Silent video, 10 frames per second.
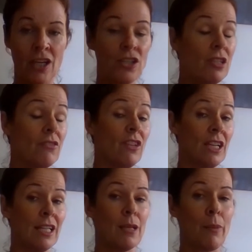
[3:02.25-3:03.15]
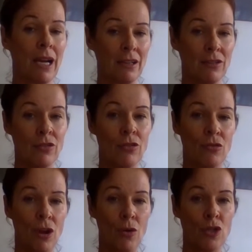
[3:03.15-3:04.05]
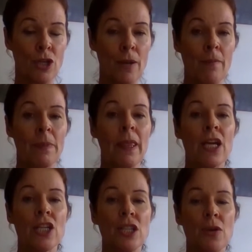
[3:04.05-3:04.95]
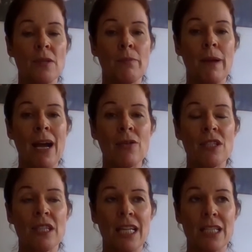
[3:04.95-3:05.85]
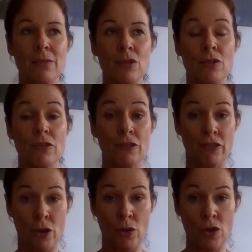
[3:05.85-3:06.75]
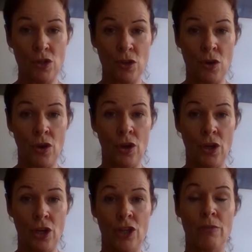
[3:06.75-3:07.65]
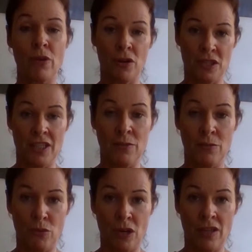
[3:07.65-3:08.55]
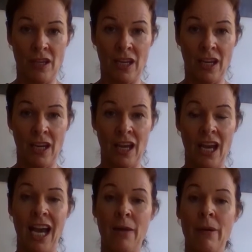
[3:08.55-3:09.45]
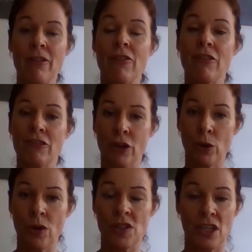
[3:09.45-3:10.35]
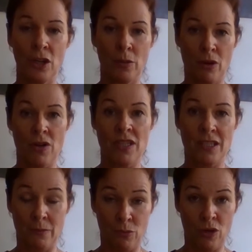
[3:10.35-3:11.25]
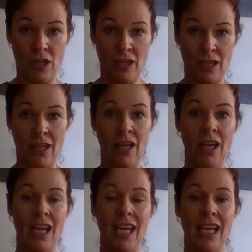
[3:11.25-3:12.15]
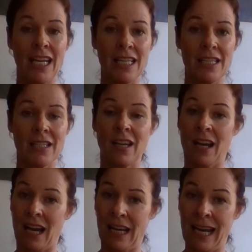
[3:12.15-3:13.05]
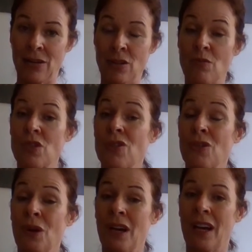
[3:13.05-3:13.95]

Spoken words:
Do they feel it in the back of the throat? So it's about getting them to focus on the process of breathing, and by focusing on the process of breathing, it allows them to